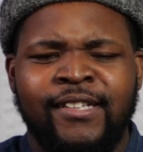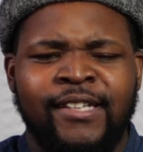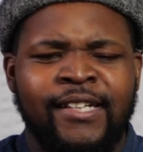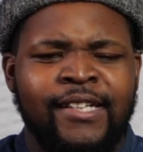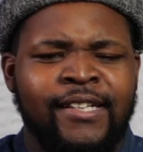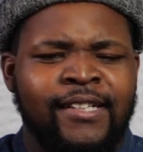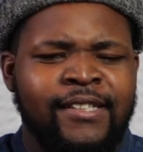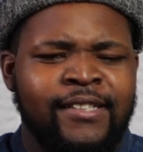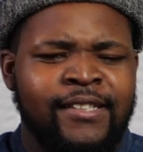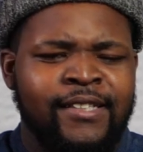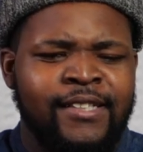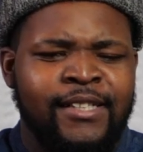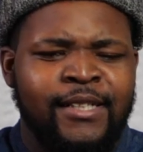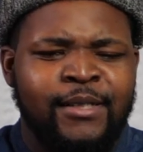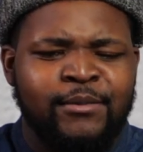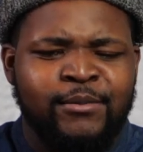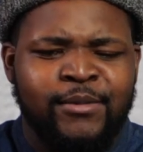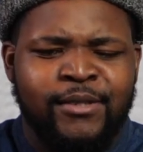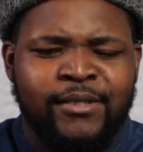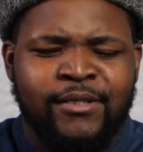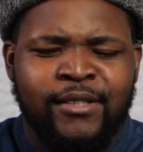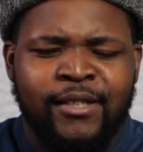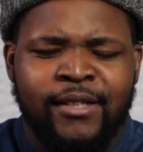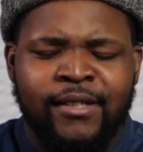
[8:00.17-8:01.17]
giggling, and I'm
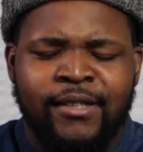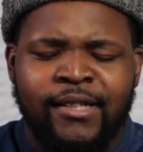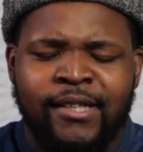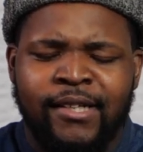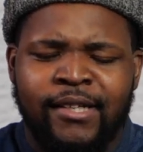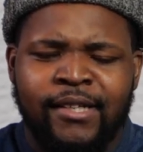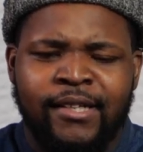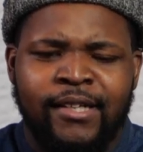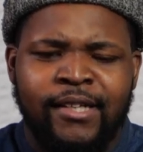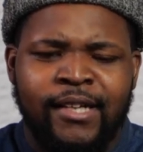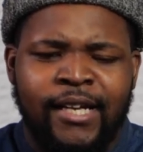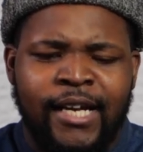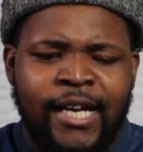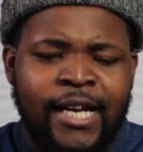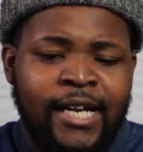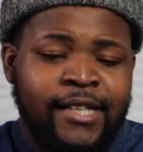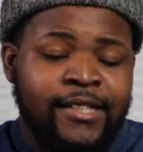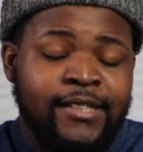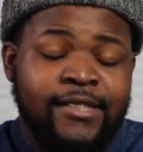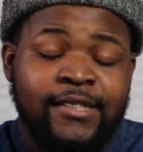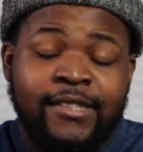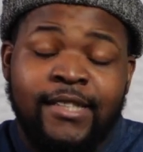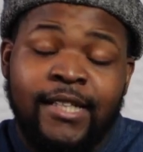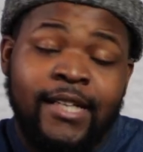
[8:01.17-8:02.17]
just like, I
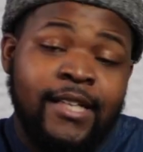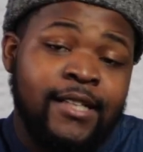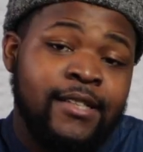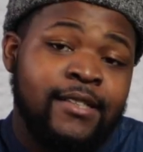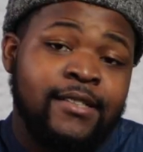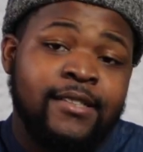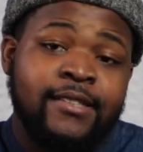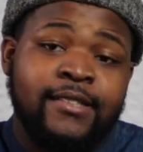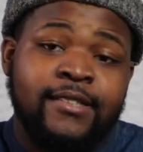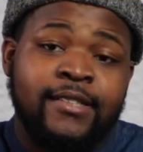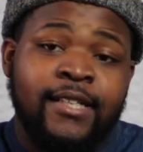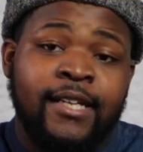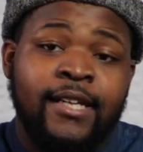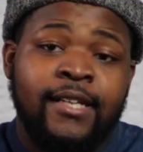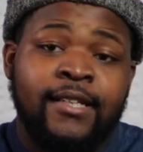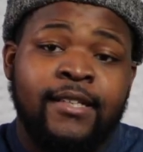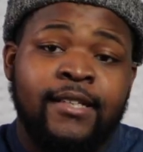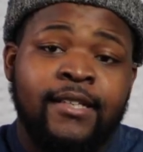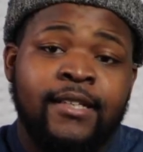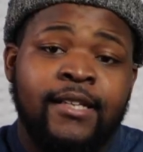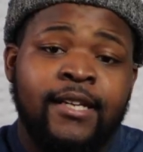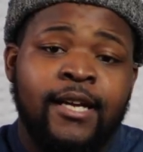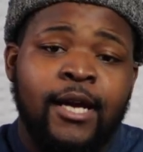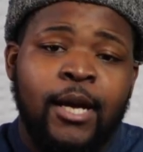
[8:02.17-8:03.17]
just didn't understand
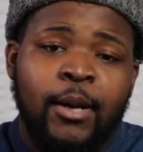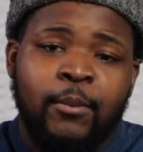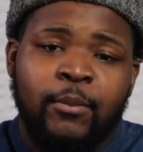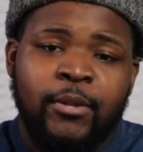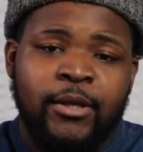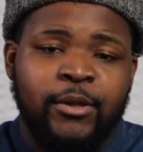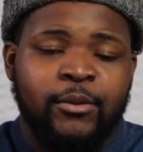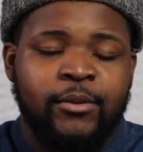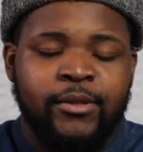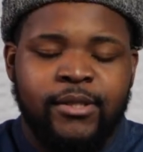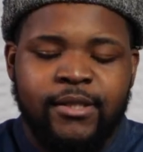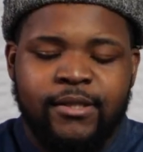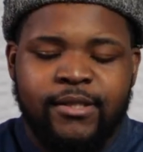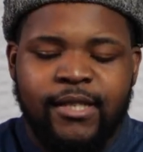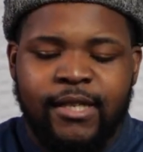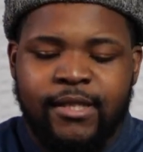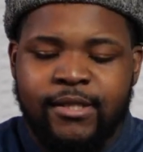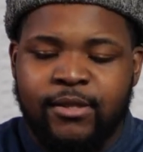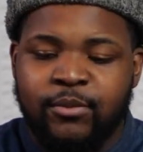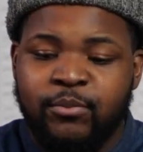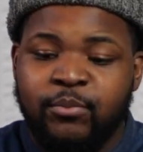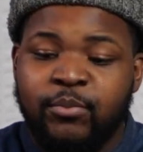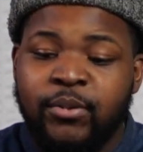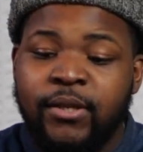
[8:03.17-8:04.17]
it. But it was just like
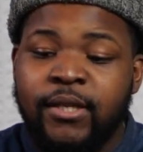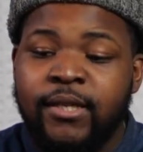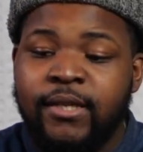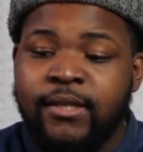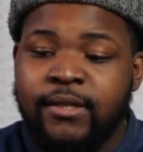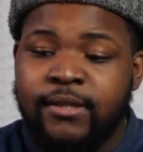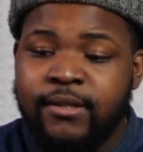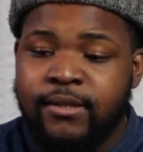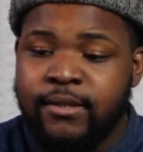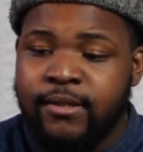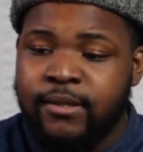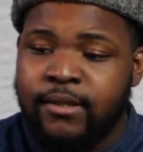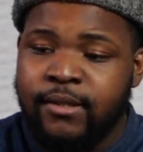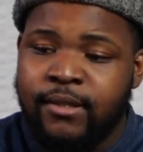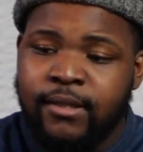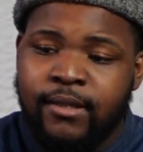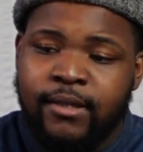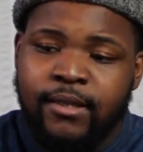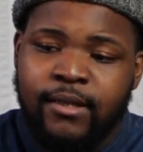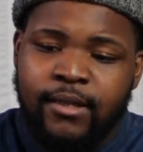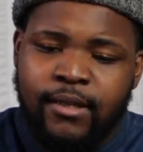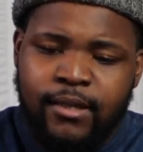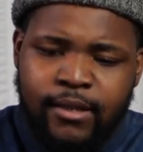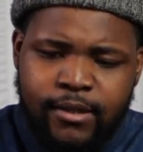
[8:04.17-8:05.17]
some peace
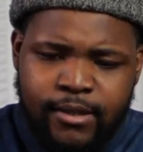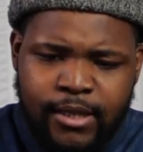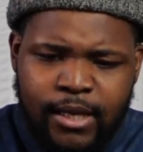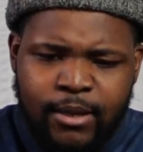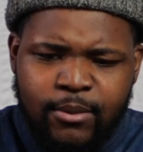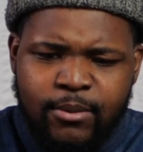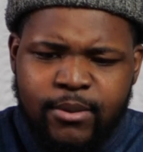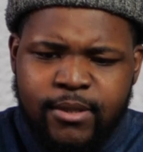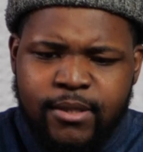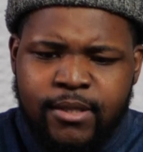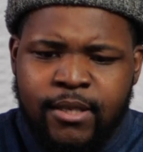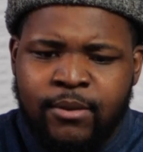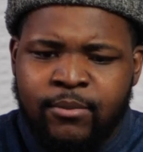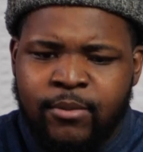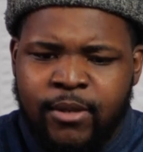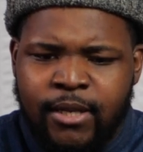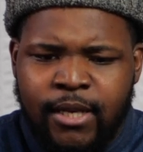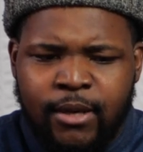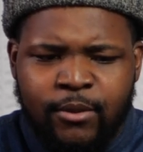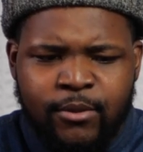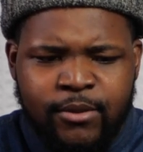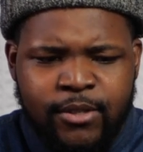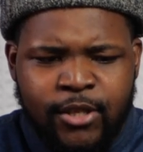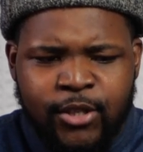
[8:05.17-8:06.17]
that was in me
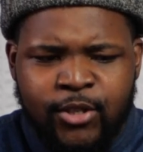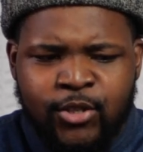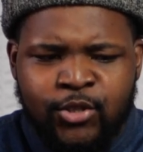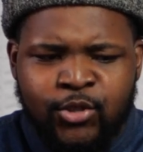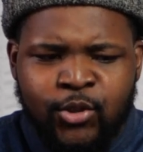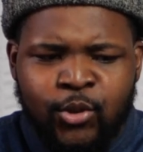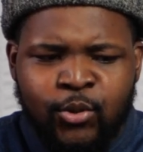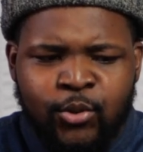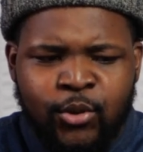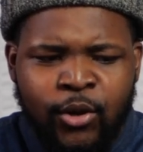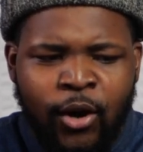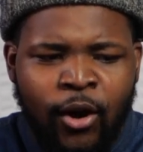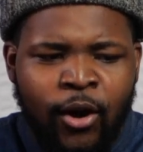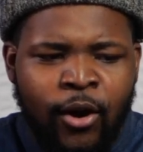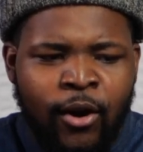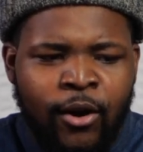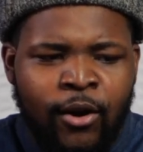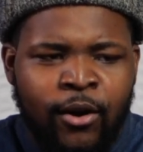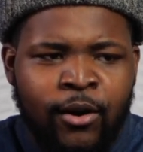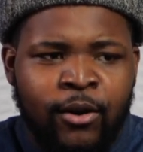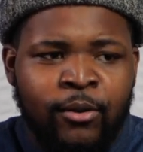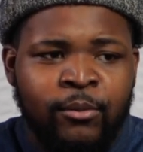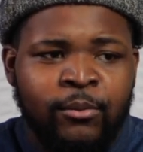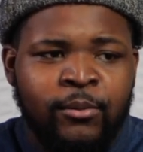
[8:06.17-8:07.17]
that was like so
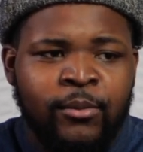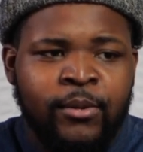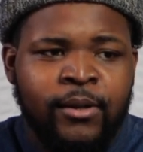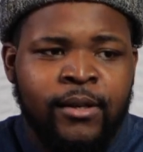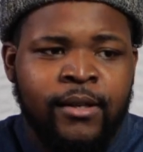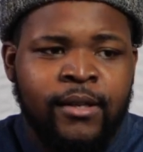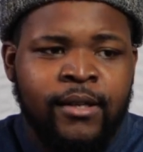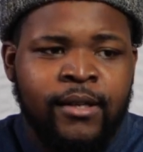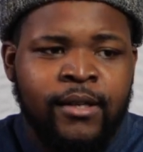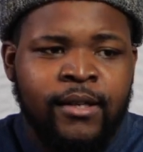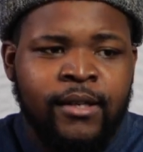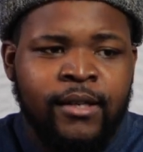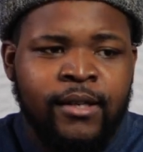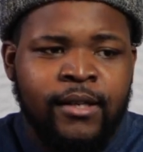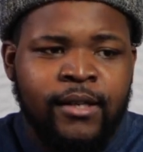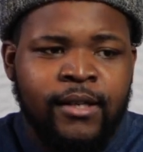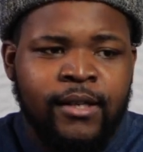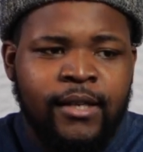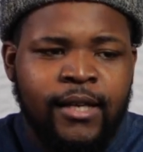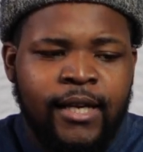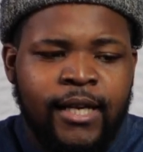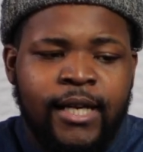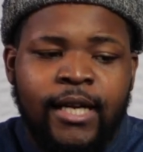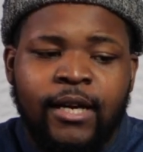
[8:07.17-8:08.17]
calm.
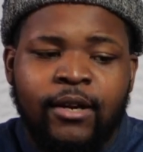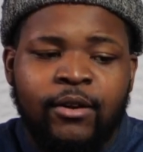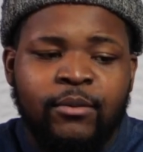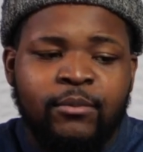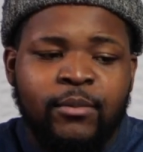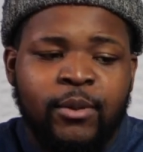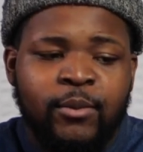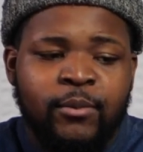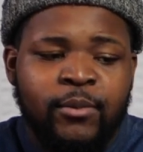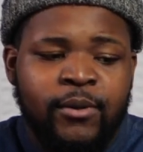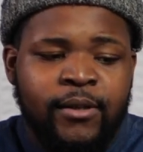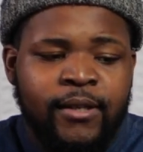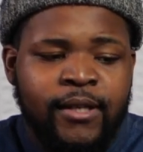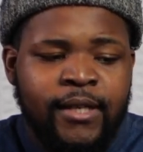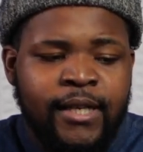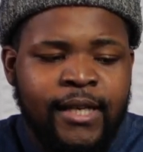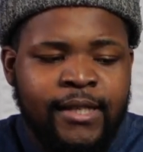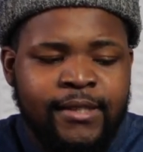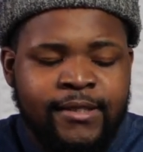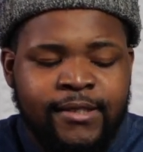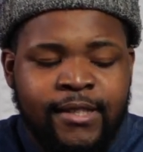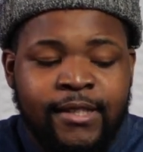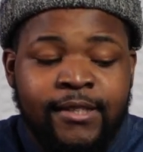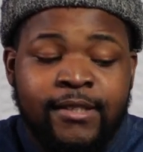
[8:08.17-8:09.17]
And I remember, and I
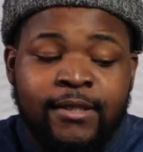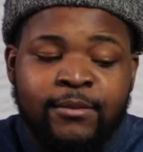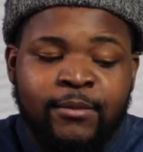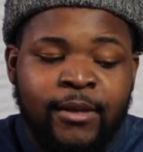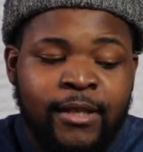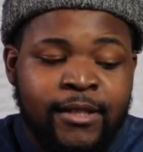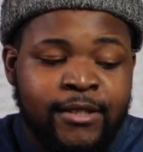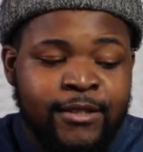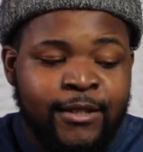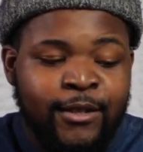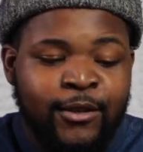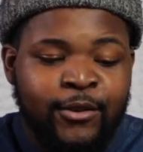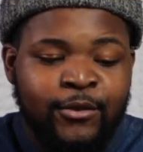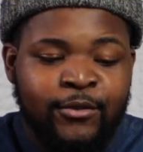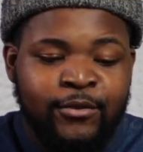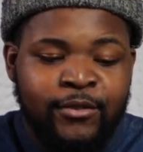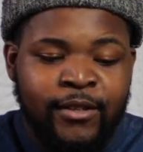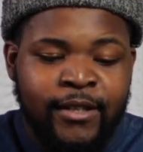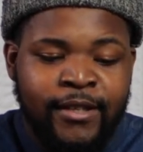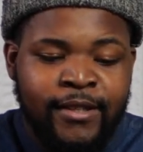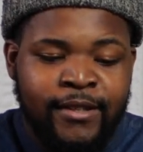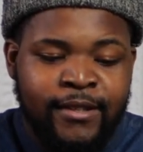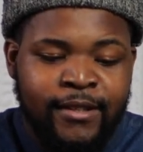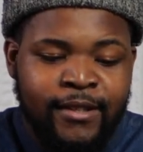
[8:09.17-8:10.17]
said to myself,
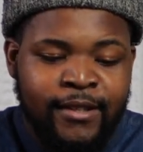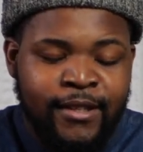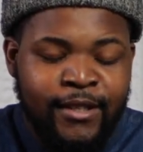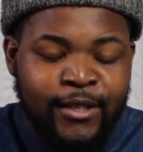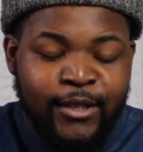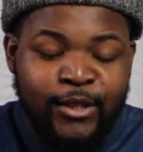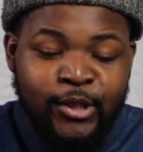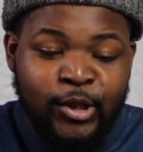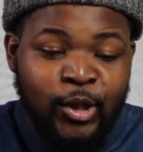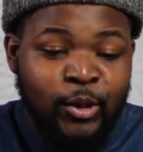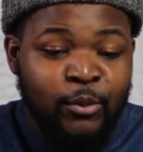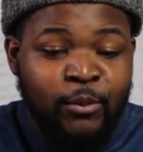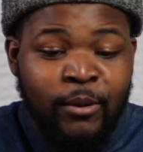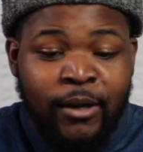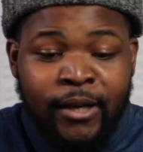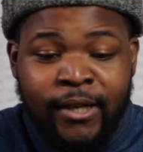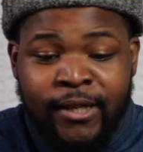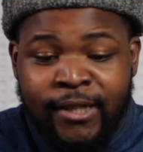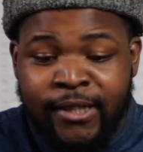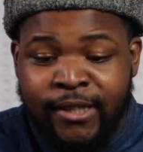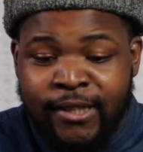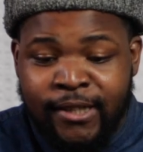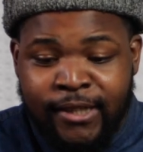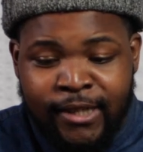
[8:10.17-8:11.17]
like,
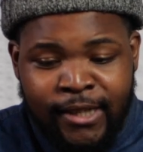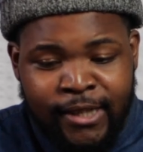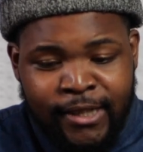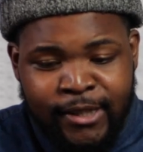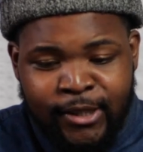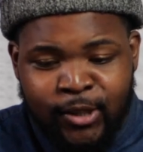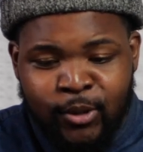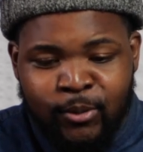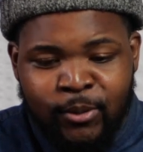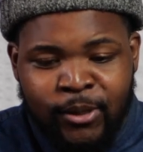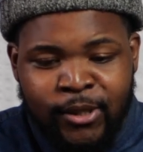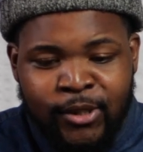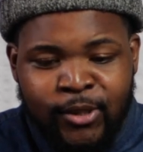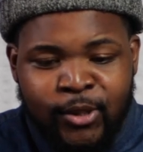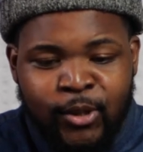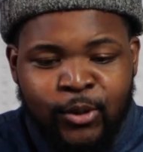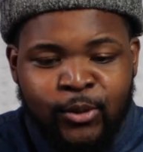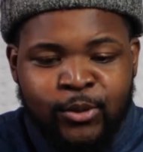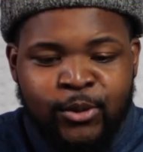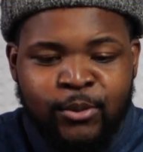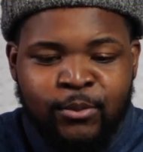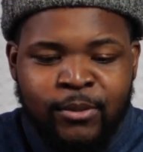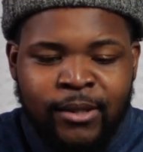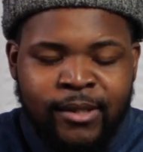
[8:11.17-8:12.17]
nobody
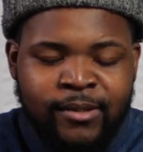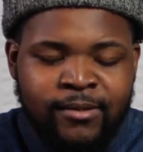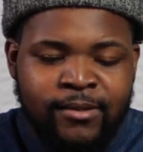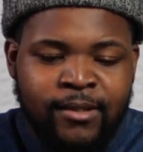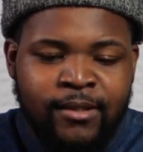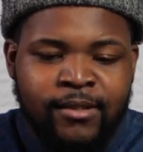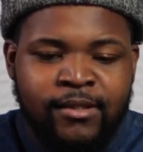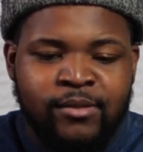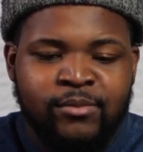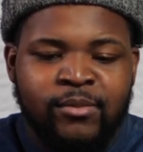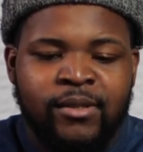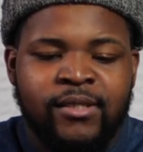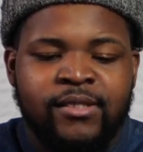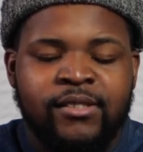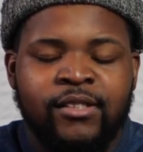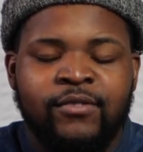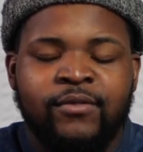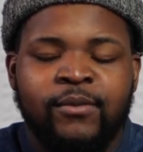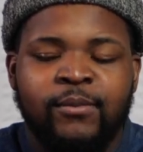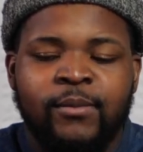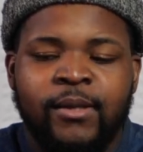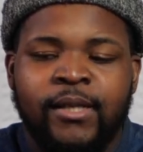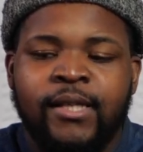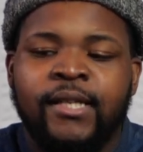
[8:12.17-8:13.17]
knows it, but I said to myself,
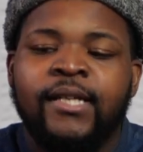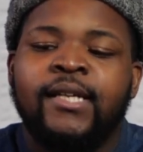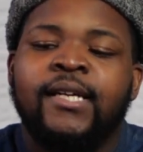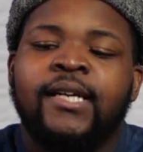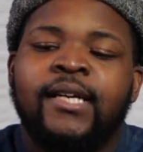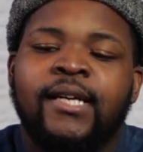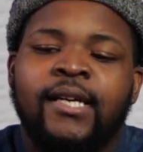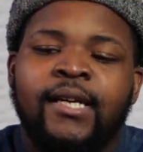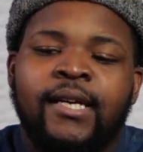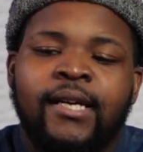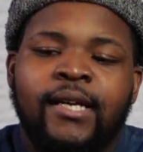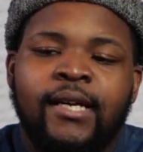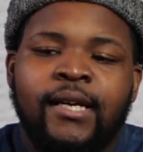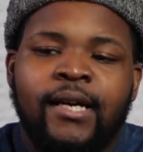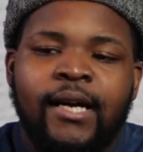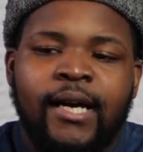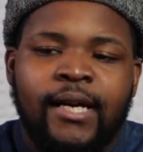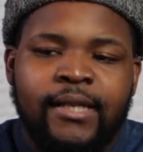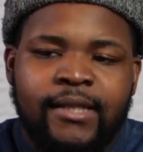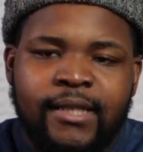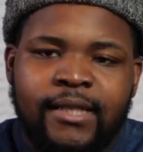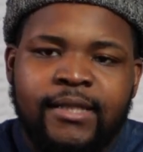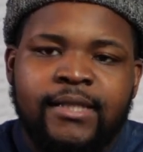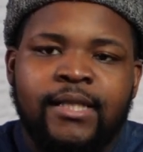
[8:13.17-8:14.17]
I'm like, I
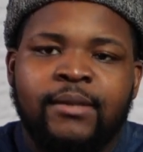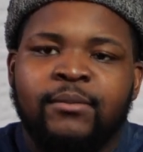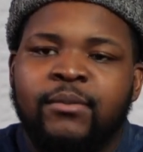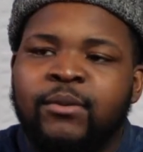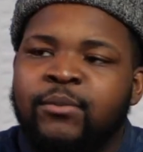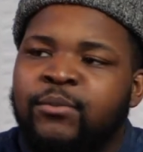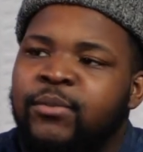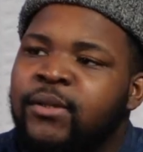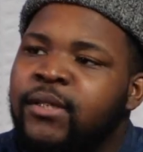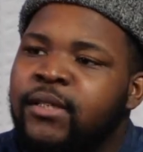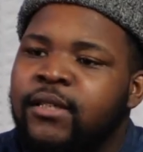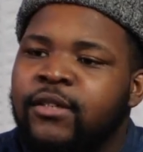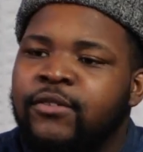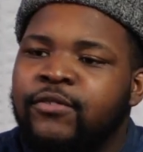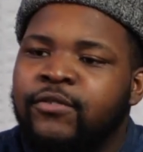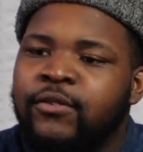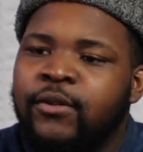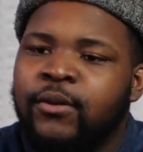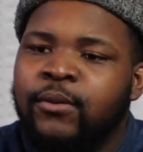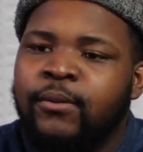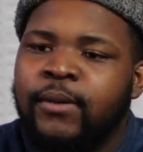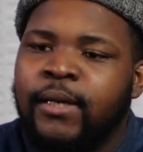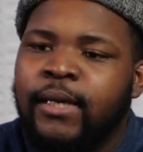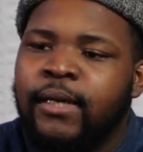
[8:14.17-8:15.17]
guess I'm gonna be here for
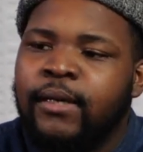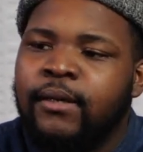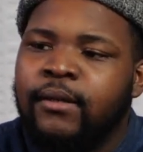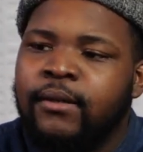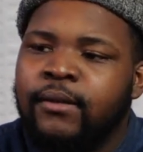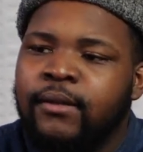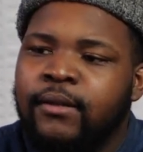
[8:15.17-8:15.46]
a while.